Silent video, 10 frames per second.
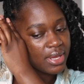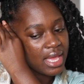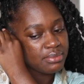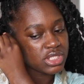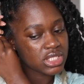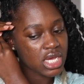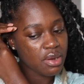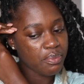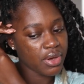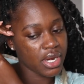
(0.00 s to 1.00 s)
But yeah, I'm just
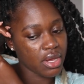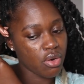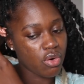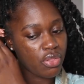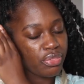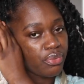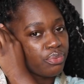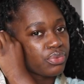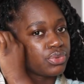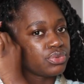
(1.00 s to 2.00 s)
gonna put it on
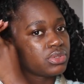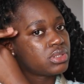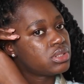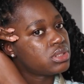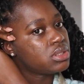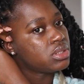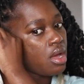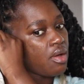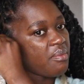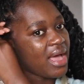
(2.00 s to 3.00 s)
the root
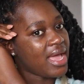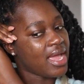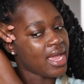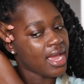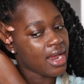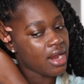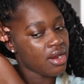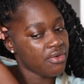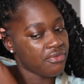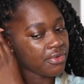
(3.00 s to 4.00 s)
of my
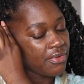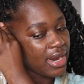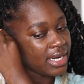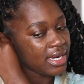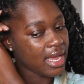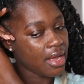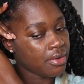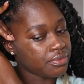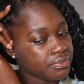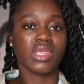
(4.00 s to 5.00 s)
hair for right now.
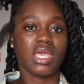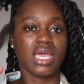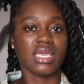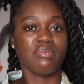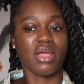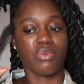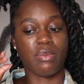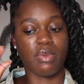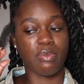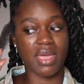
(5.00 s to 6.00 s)
I get my rubber
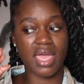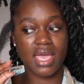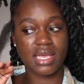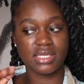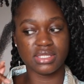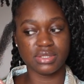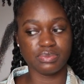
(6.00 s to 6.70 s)
band.